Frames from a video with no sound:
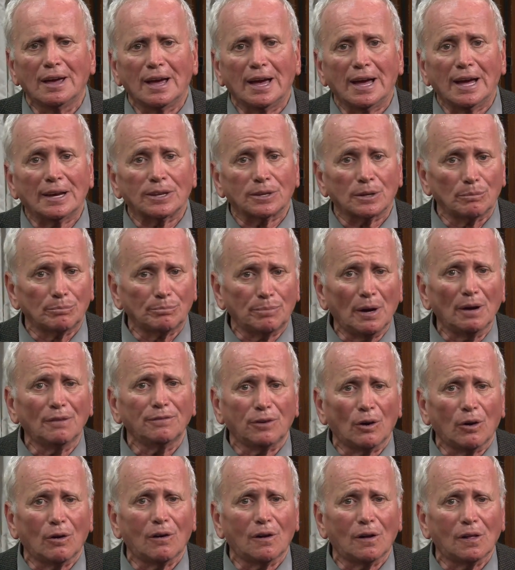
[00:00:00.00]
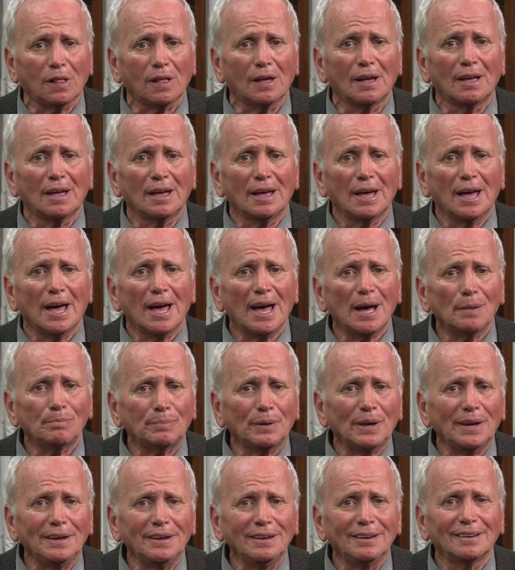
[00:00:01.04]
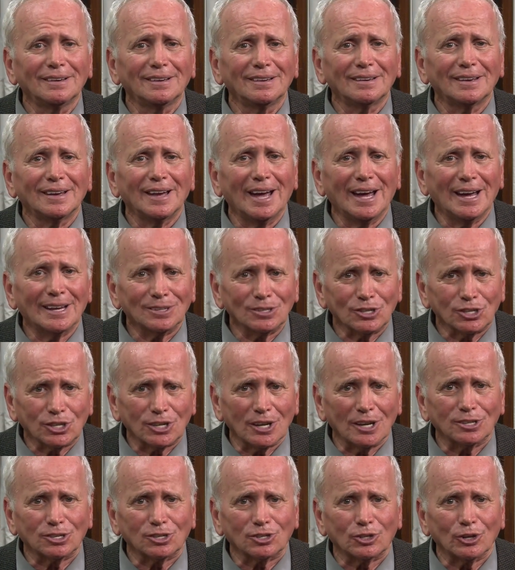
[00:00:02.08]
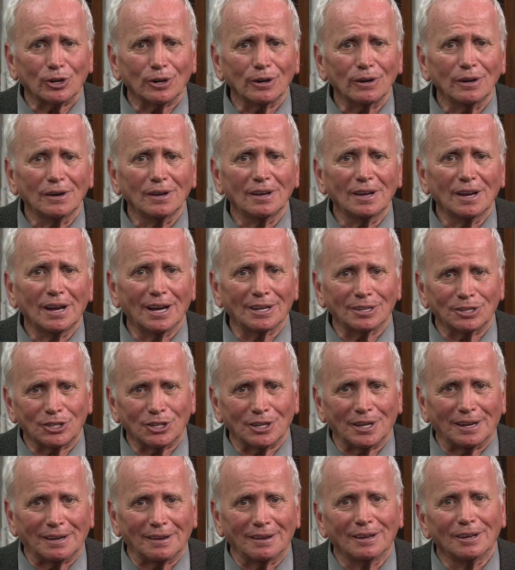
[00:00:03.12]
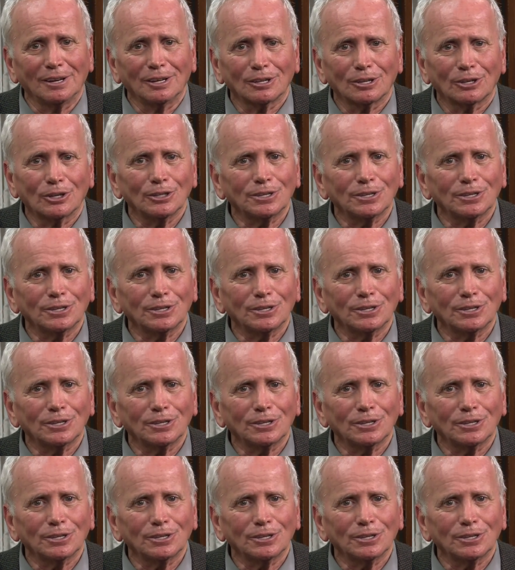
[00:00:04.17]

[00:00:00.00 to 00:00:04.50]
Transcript: and above all, happy ancestor hunting. Good